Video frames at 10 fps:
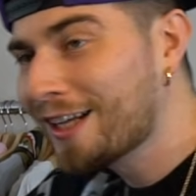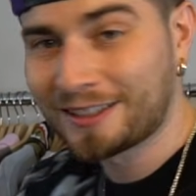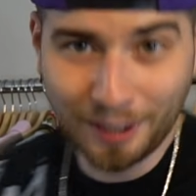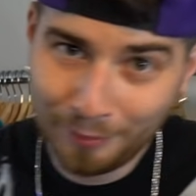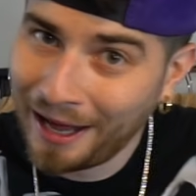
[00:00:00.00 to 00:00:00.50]

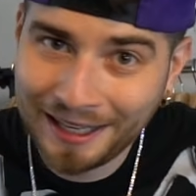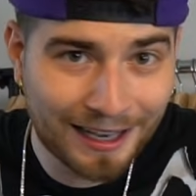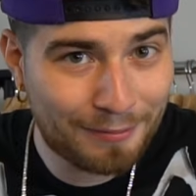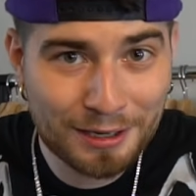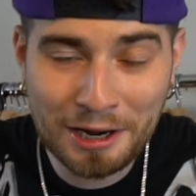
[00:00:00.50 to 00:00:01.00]
Somebody
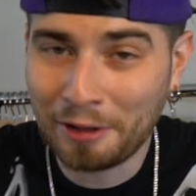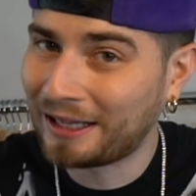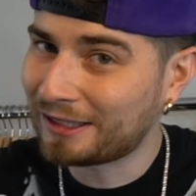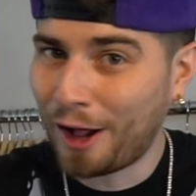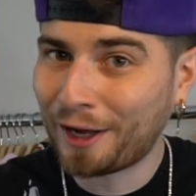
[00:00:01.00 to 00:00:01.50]
let me know,
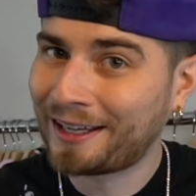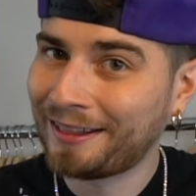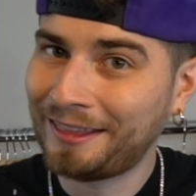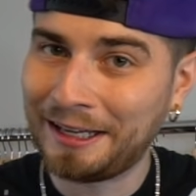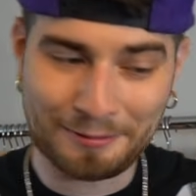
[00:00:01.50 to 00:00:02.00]
that's all I
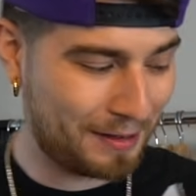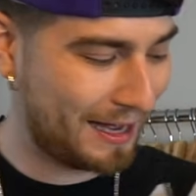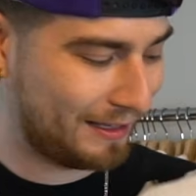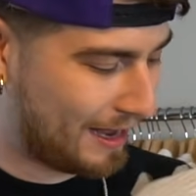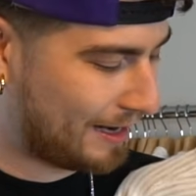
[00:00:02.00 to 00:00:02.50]
can think,
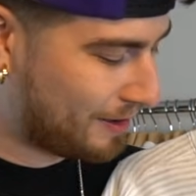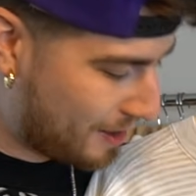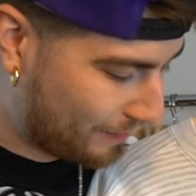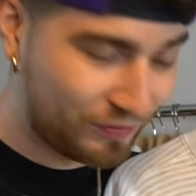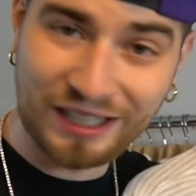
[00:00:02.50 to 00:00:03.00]
man. Like,
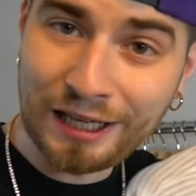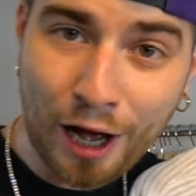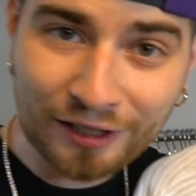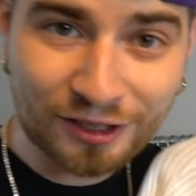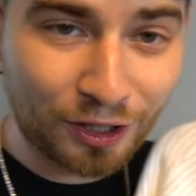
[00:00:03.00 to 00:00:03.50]

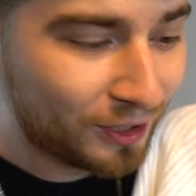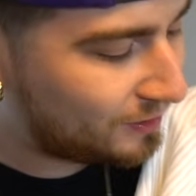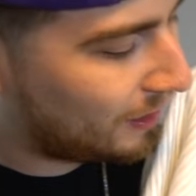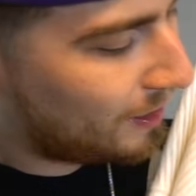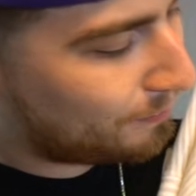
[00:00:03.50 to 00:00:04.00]

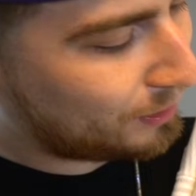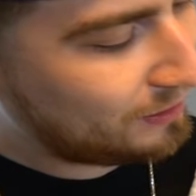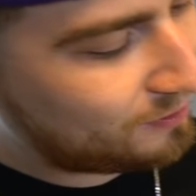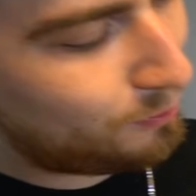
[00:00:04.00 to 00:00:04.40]
de-huskers? But this